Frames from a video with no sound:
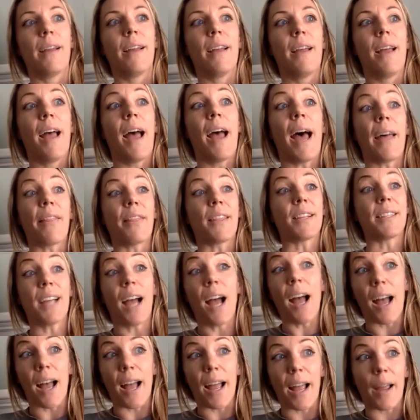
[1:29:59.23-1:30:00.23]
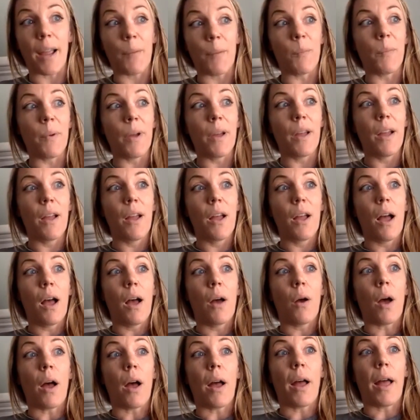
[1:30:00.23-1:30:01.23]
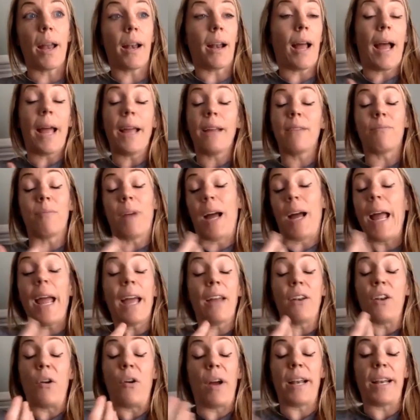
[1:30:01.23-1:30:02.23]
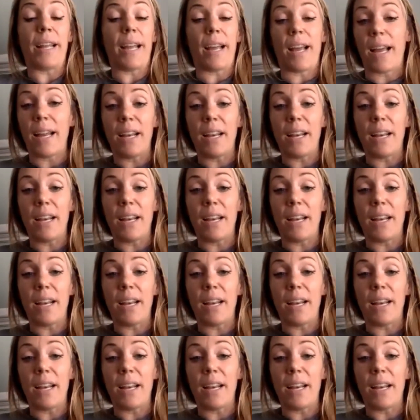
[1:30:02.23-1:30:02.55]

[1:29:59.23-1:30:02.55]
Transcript: at the time, and I had no idea. I didn't